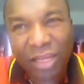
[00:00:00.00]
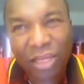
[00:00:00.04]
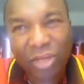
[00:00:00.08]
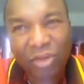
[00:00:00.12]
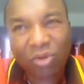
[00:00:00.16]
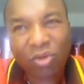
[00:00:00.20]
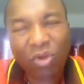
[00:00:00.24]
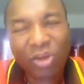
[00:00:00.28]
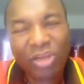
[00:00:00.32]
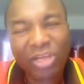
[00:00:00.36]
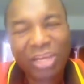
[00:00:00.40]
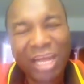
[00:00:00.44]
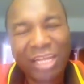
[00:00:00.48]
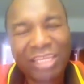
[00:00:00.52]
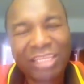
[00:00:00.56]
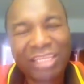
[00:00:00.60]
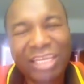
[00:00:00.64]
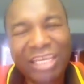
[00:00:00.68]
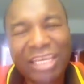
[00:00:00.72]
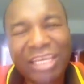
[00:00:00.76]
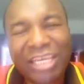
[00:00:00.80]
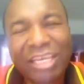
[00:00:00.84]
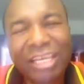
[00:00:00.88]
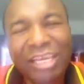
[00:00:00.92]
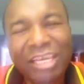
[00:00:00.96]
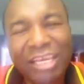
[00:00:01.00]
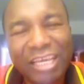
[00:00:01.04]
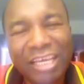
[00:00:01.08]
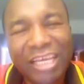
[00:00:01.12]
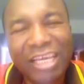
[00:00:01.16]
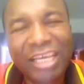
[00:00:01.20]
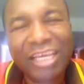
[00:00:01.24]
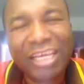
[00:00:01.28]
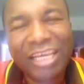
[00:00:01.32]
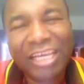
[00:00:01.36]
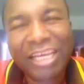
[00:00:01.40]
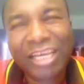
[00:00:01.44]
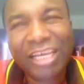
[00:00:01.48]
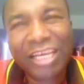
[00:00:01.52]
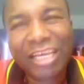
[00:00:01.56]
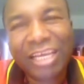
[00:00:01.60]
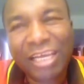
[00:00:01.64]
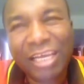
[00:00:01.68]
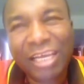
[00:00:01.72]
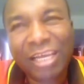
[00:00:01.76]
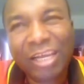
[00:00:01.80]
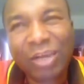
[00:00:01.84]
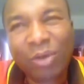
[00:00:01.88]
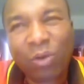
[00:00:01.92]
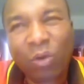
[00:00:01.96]
knowing that he
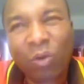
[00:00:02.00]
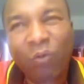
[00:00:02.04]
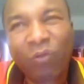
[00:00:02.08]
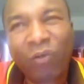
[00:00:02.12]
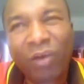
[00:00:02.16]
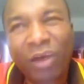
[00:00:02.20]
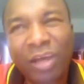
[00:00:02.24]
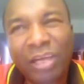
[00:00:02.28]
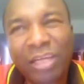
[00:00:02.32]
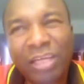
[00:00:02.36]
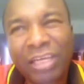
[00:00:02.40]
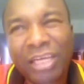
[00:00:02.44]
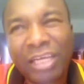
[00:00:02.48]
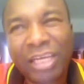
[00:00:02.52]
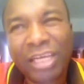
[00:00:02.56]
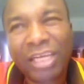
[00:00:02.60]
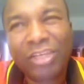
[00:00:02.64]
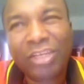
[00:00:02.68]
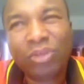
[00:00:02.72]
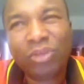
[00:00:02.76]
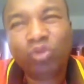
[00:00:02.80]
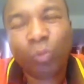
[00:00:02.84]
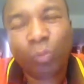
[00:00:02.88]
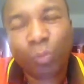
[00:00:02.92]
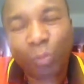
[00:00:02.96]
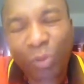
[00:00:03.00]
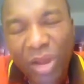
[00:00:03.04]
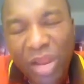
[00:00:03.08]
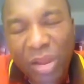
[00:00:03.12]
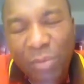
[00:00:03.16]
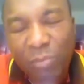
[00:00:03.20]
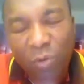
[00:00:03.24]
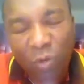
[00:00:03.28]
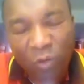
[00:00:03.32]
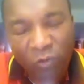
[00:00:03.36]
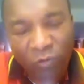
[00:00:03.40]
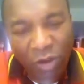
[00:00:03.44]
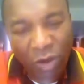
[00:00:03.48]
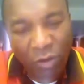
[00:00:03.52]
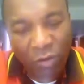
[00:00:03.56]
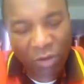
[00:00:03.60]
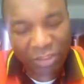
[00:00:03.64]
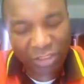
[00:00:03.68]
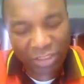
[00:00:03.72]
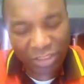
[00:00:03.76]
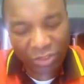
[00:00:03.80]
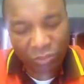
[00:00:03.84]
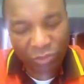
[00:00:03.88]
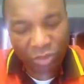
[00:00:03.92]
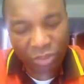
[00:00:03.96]
is supreme over our
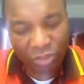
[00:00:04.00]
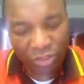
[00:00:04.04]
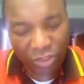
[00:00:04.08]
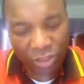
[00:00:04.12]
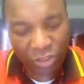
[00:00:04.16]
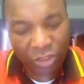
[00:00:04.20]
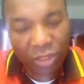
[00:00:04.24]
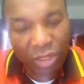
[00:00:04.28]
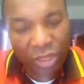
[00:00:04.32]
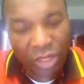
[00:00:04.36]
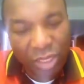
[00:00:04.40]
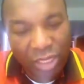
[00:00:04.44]
situation.